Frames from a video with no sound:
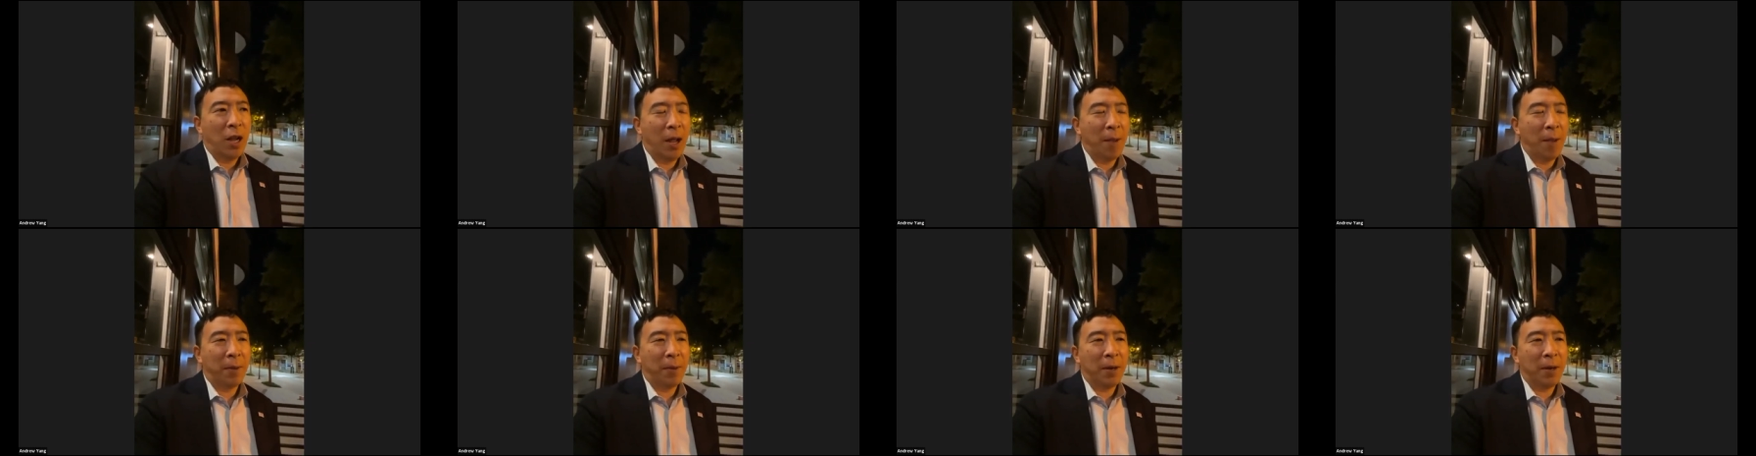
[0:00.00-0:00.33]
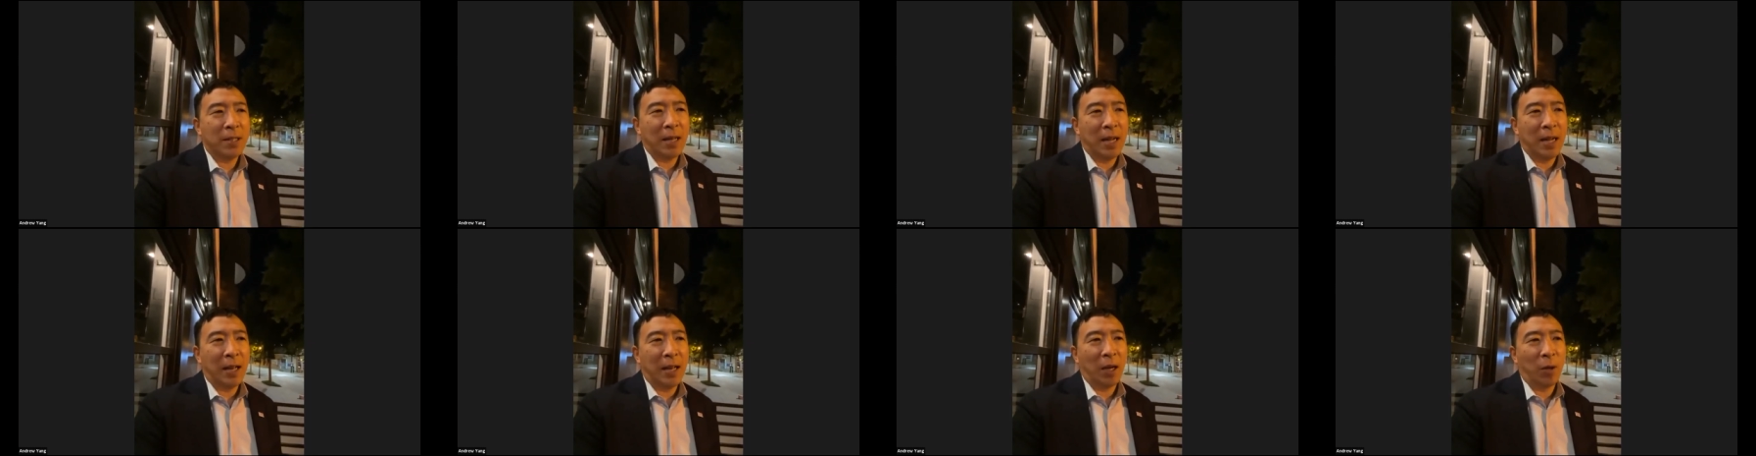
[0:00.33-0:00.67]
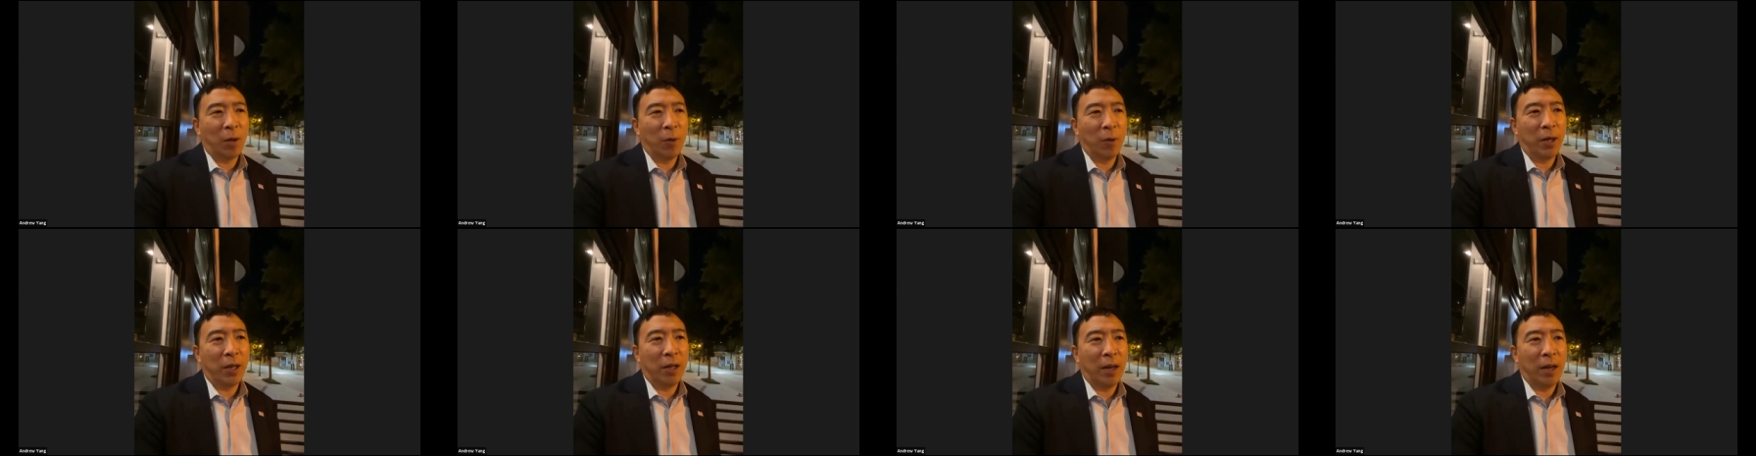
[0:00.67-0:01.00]
but it's not like
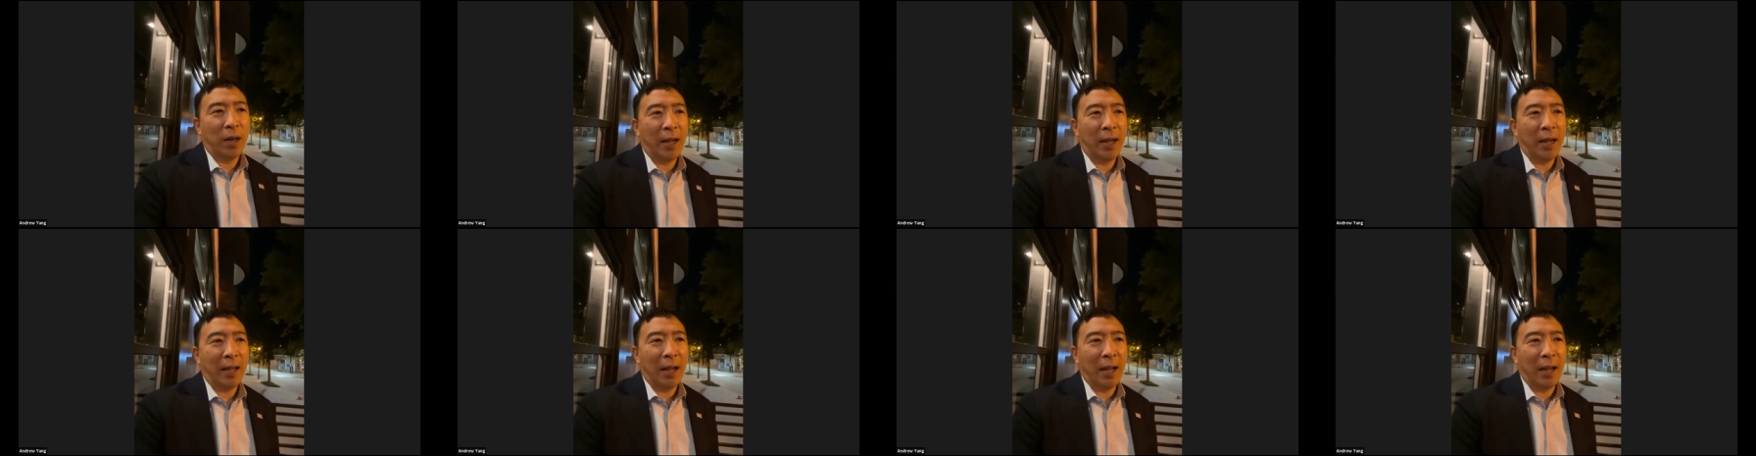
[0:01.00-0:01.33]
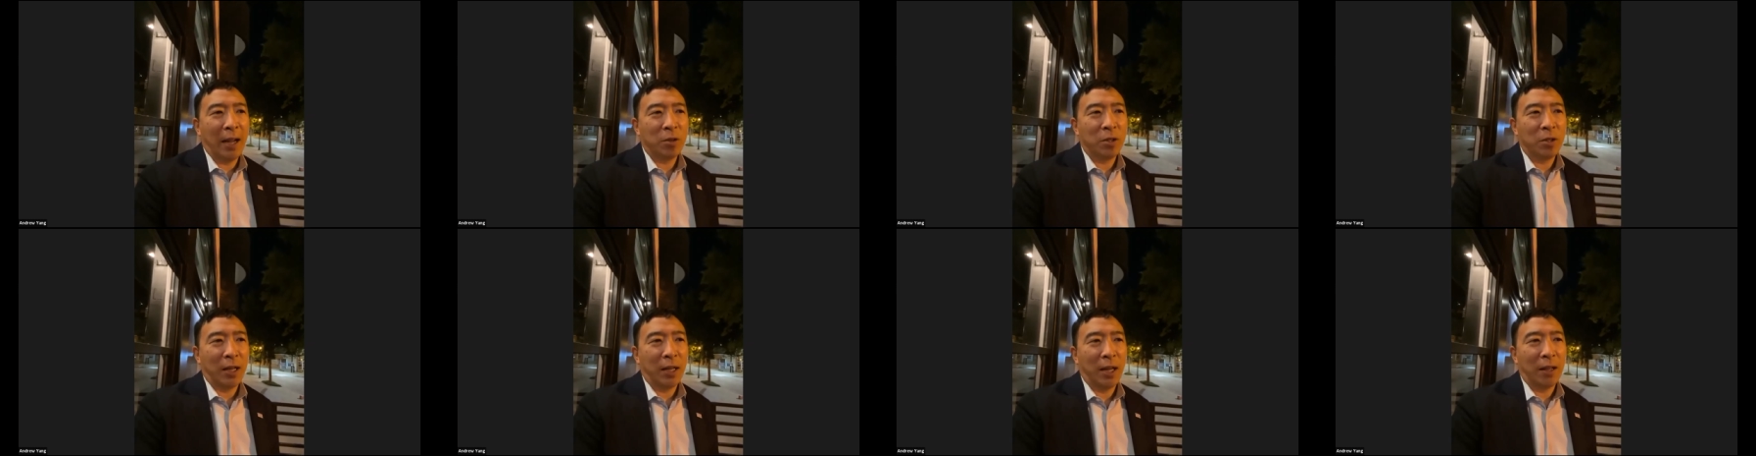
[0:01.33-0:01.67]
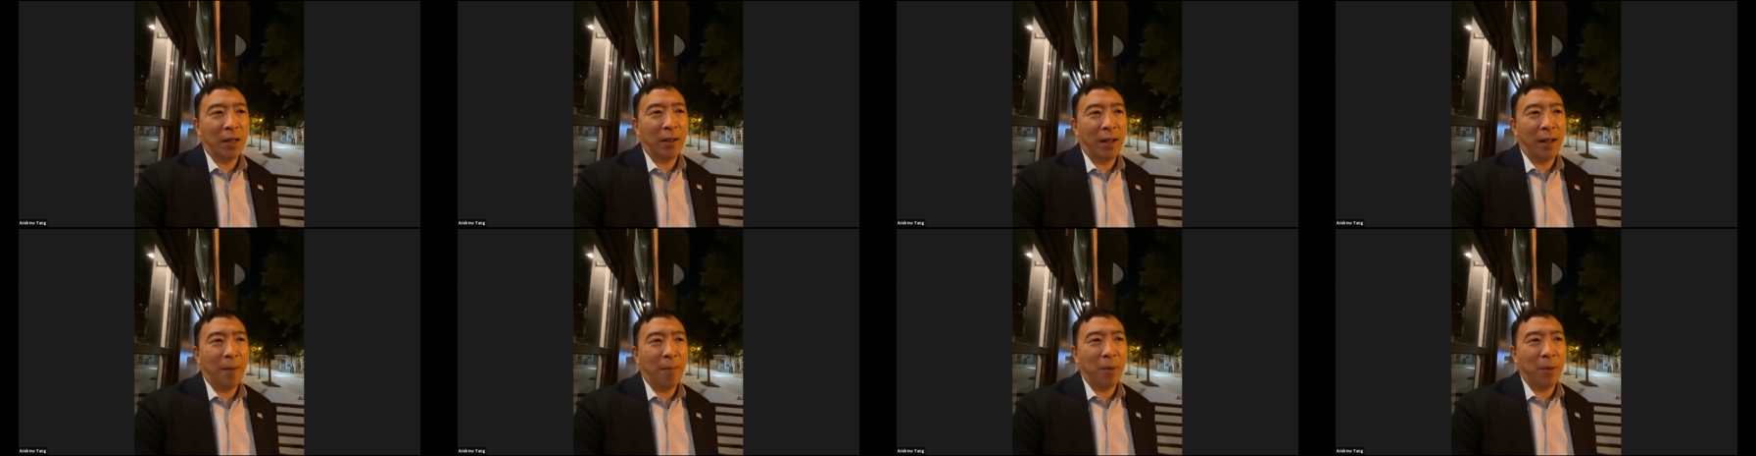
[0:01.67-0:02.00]
we could hang out together
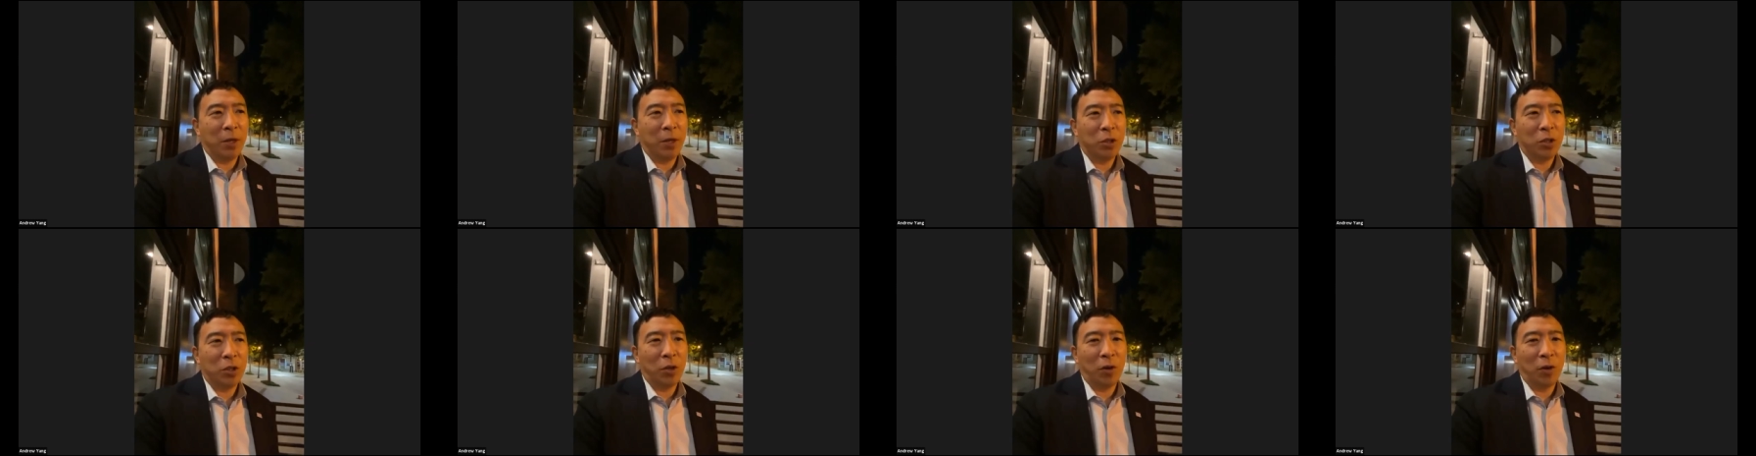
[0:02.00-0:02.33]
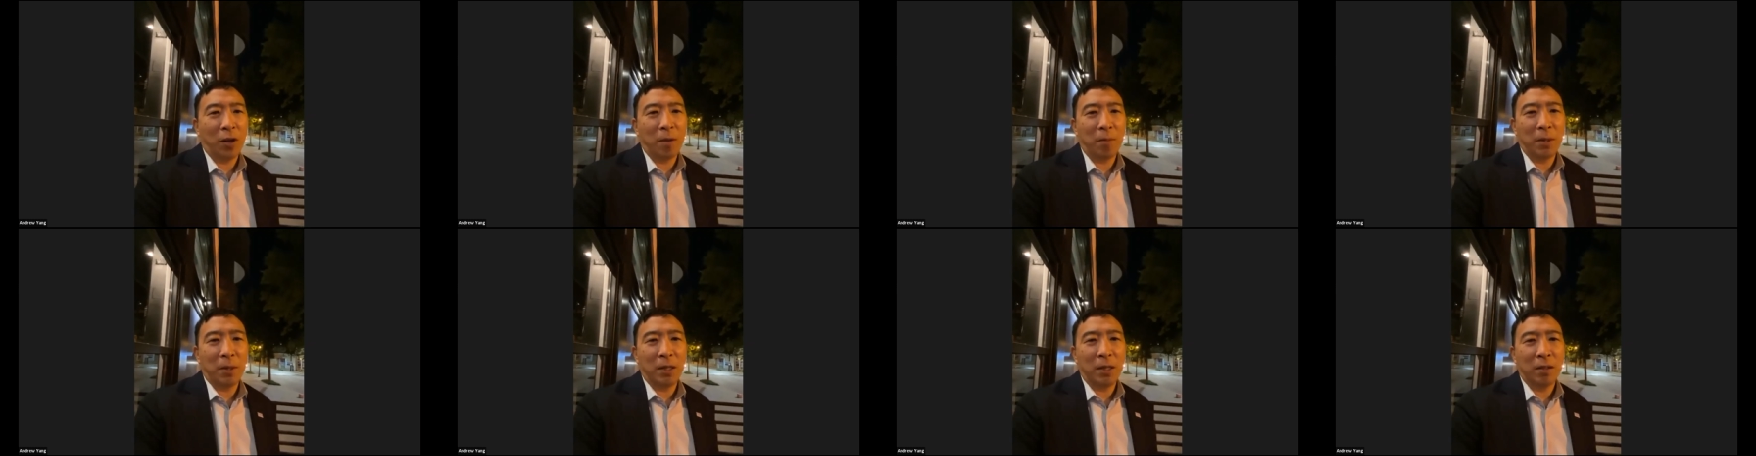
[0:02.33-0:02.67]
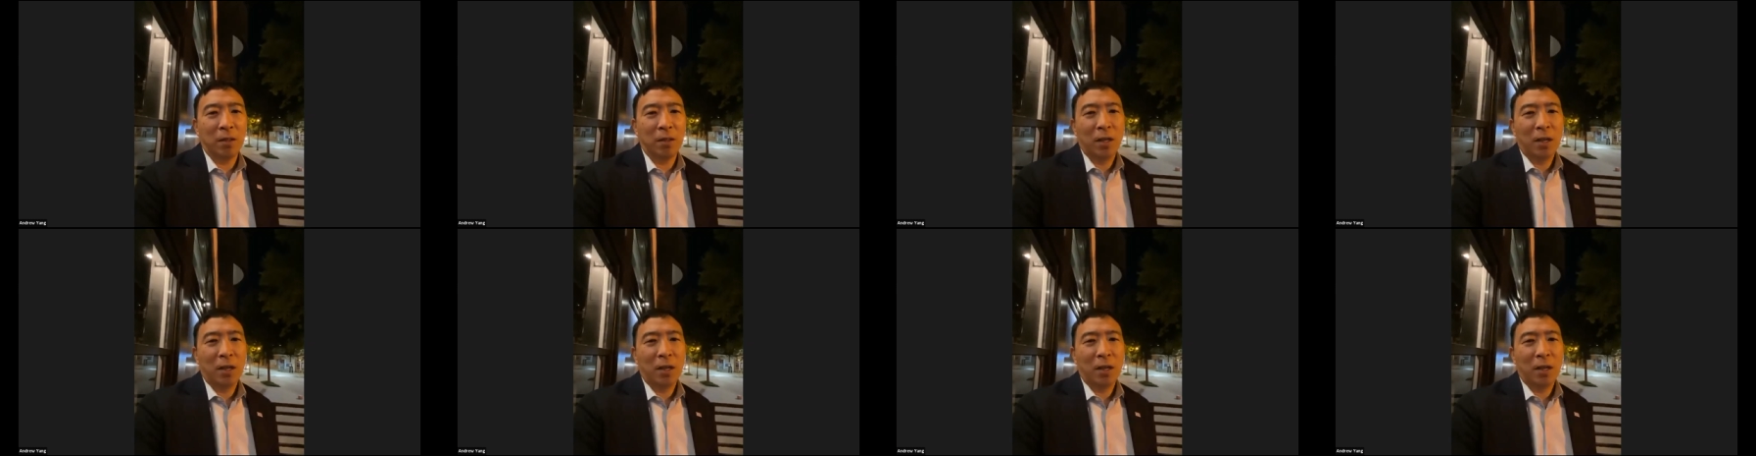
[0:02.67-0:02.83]
that much, you know what I mean?